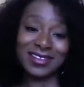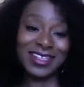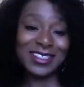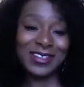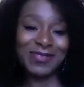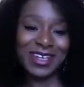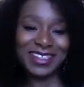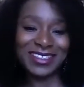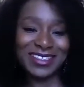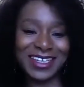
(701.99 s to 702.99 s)
That's the
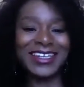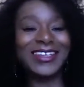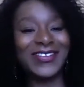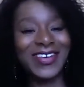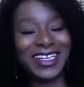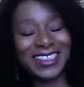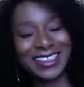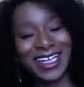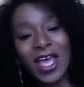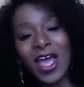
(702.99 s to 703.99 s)
best. Anyway,
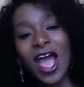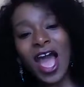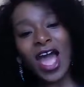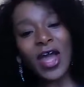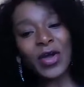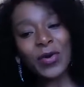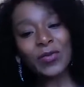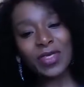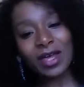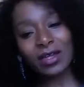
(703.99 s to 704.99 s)
I
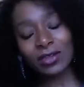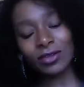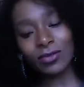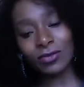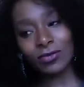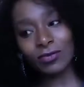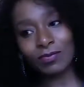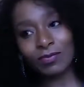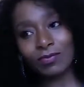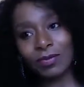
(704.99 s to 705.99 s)
hope that you
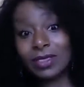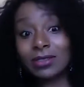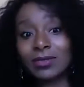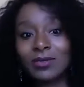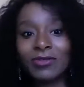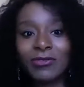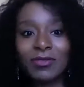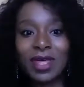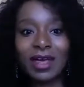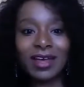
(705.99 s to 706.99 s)
picked up something
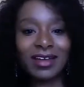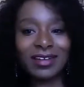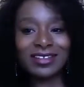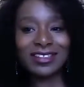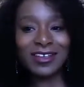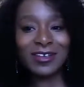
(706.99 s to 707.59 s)
from that, and